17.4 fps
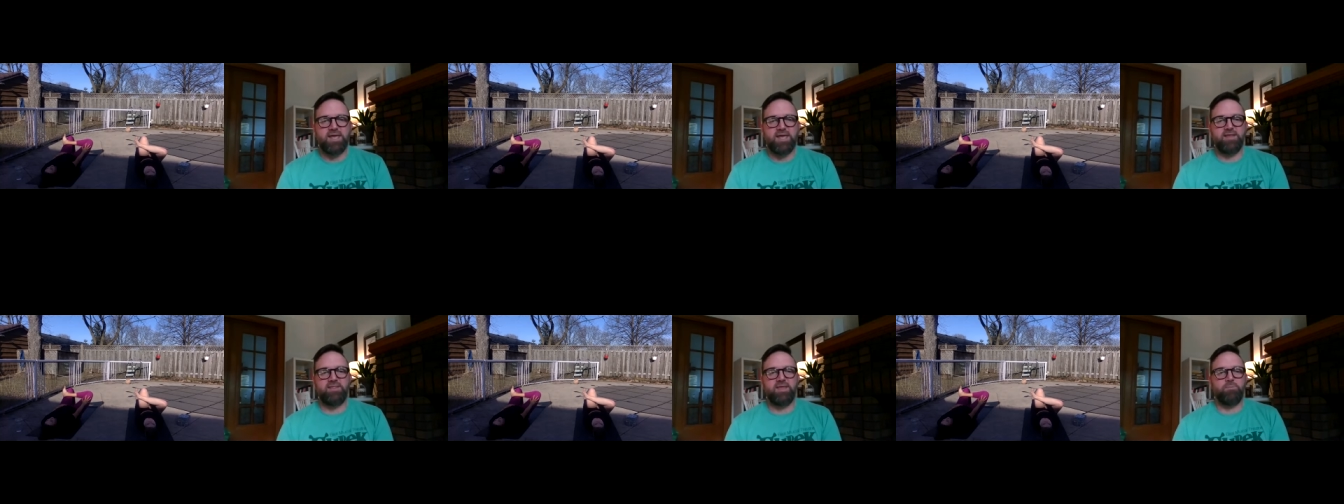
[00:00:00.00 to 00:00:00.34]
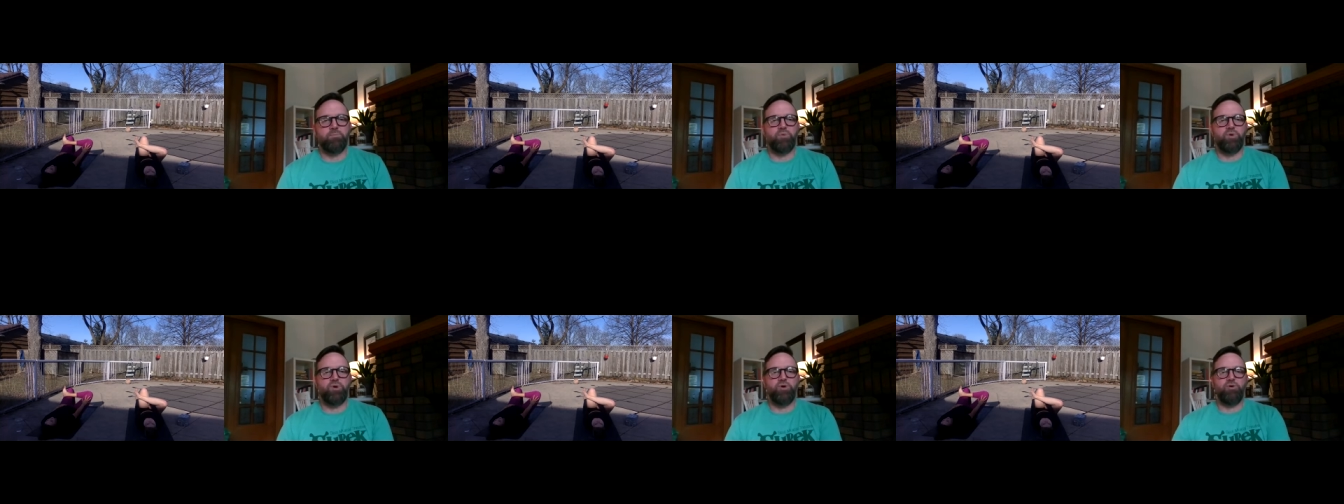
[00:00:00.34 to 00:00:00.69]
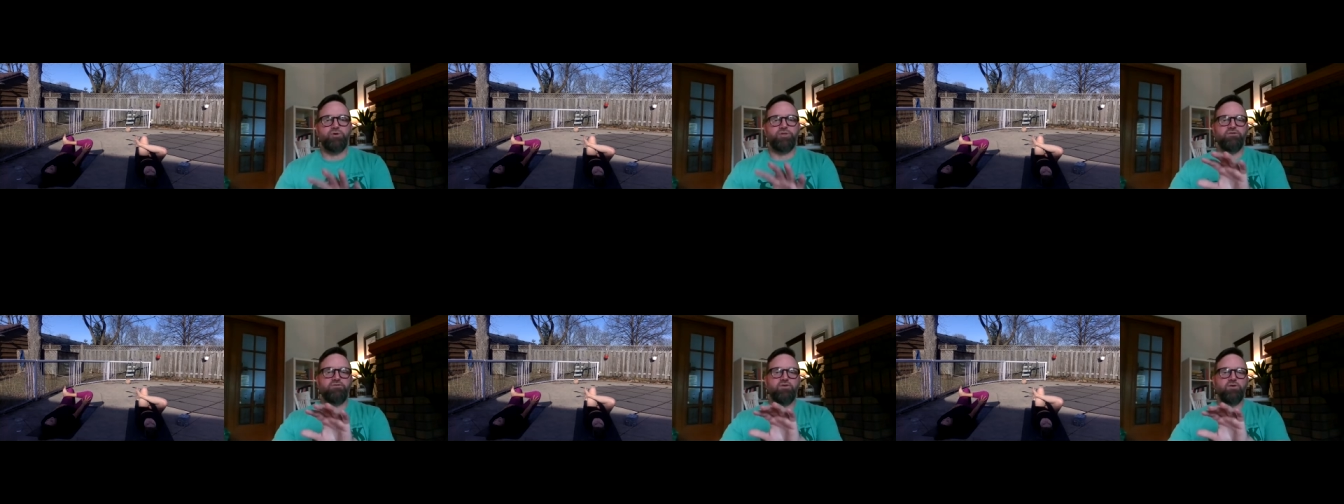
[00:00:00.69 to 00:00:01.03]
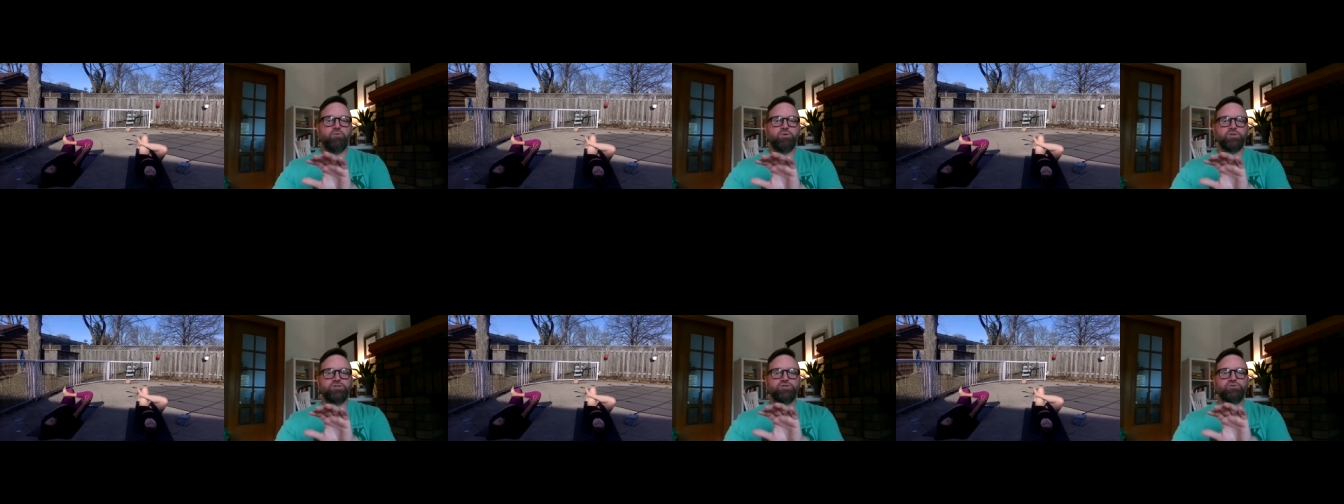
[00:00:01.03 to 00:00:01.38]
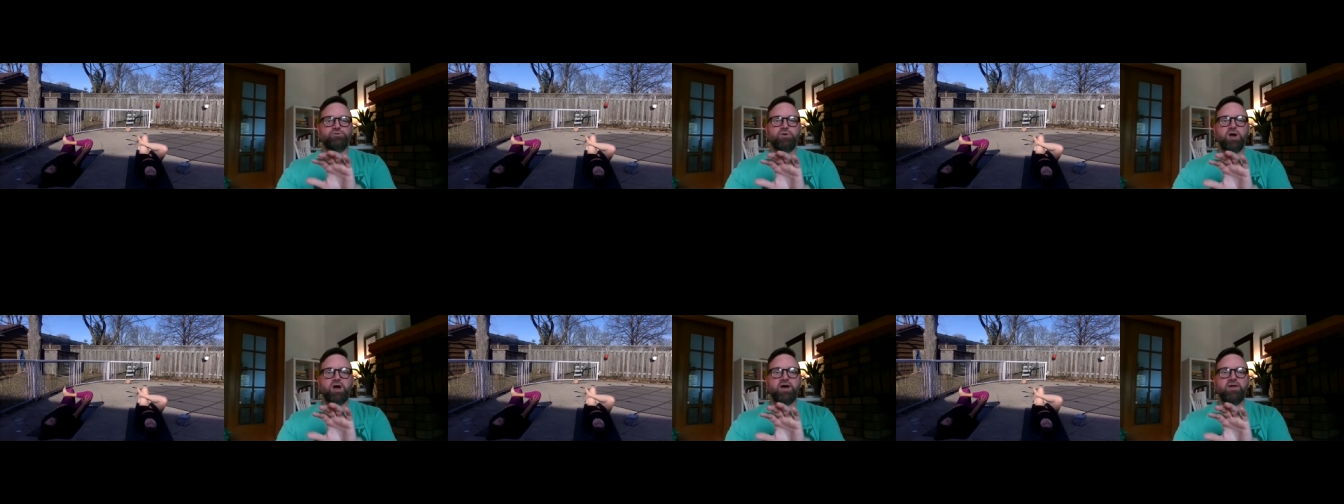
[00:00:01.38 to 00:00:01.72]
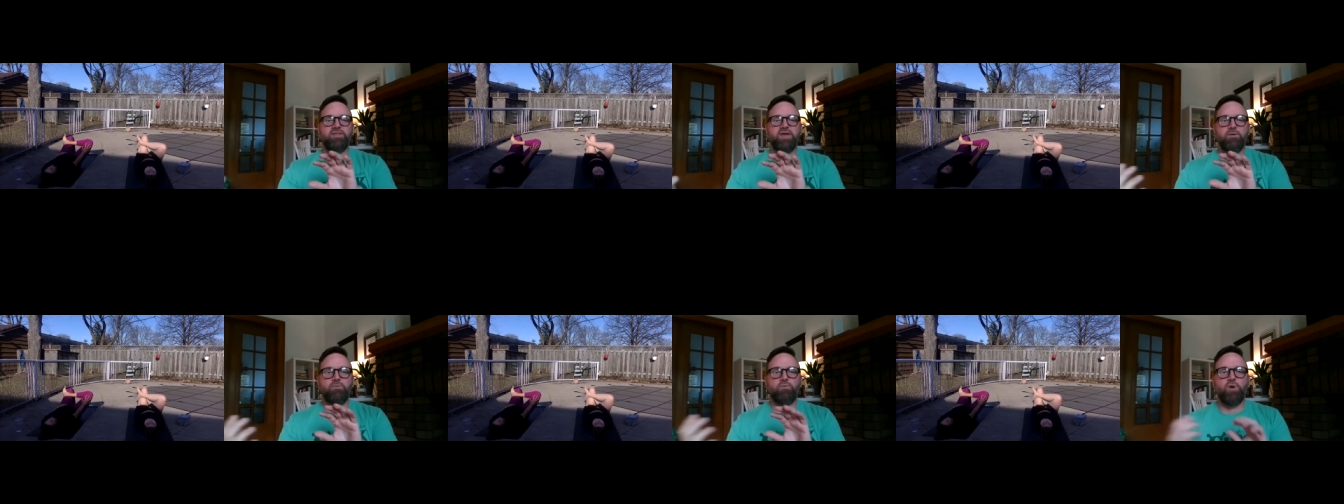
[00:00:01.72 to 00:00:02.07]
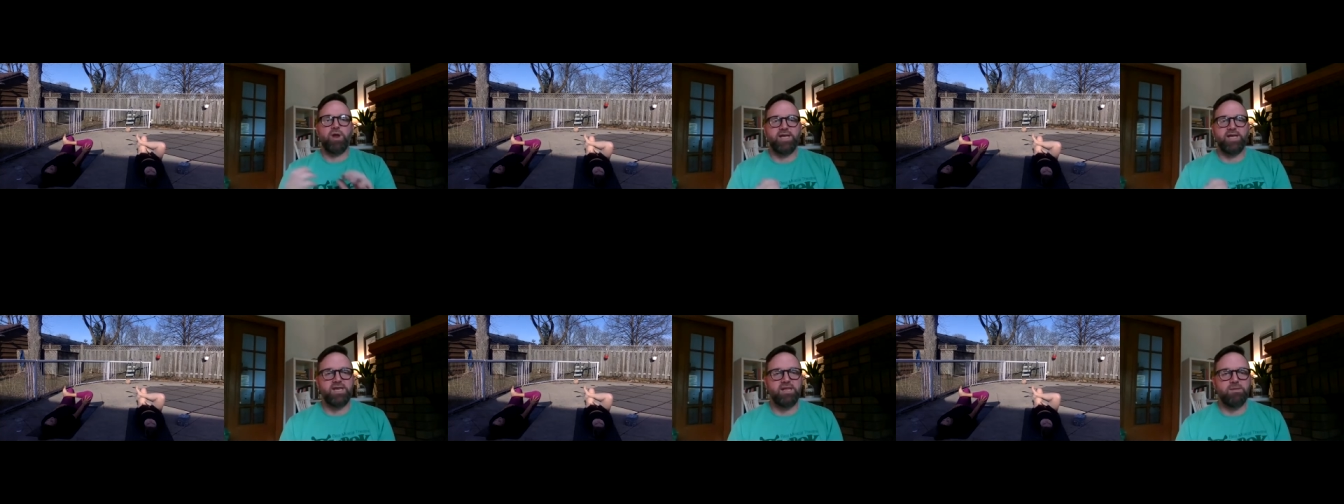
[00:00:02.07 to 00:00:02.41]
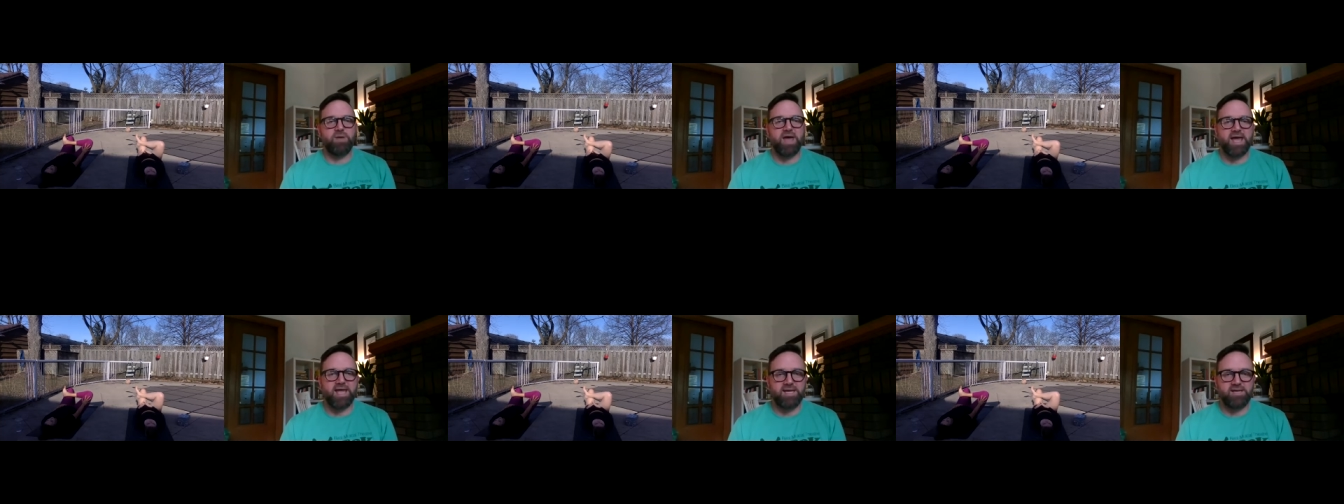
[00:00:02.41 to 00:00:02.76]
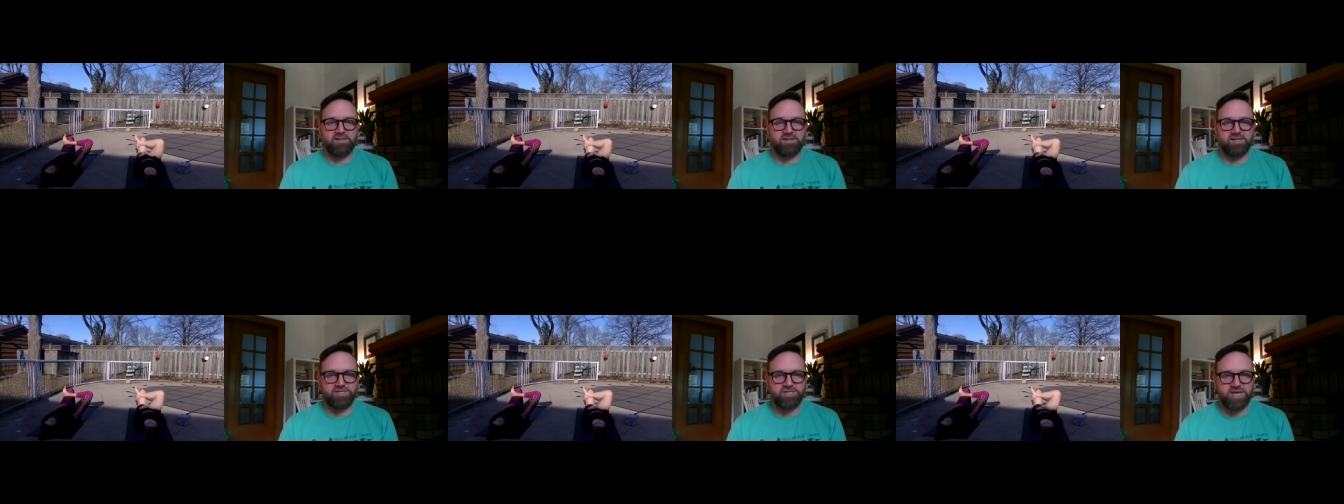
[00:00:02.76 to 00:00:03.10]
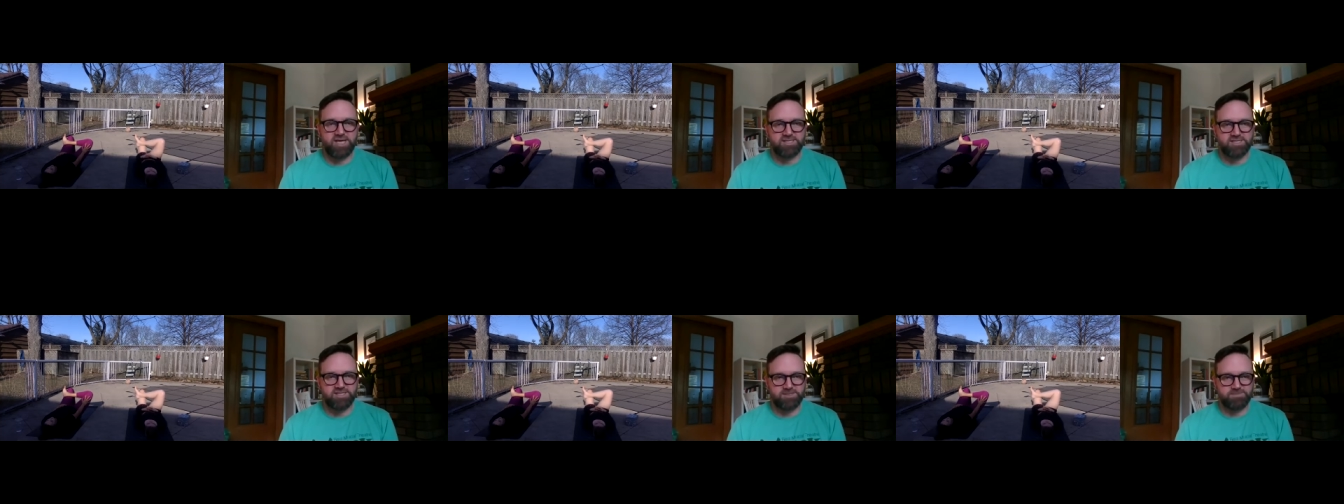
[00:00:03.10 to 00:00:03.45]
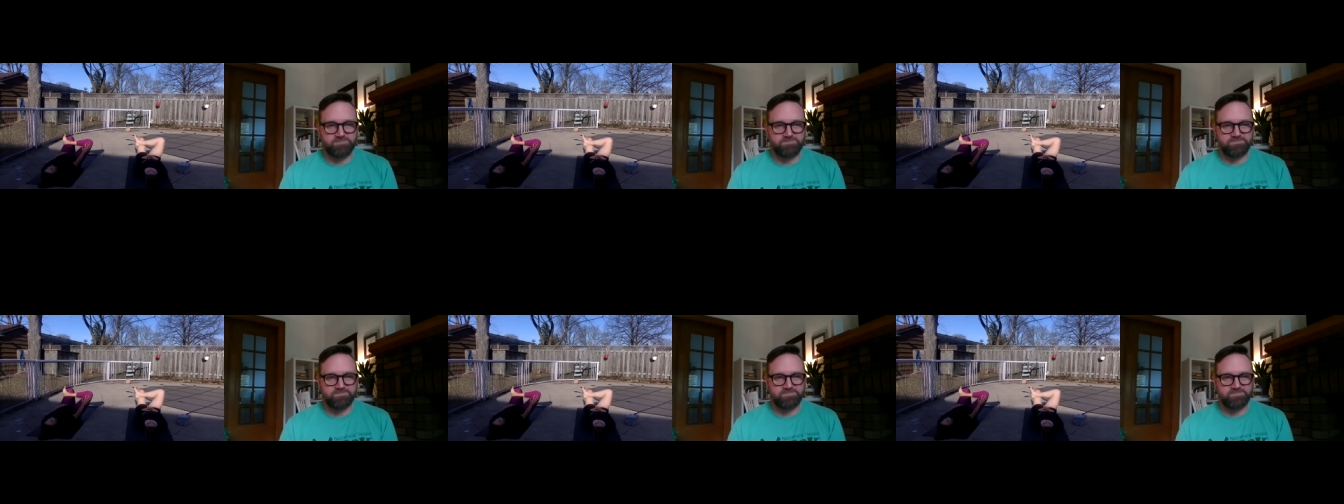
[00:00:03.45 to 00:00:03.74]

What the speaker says: And then both of you will draw that right knee back into the chest.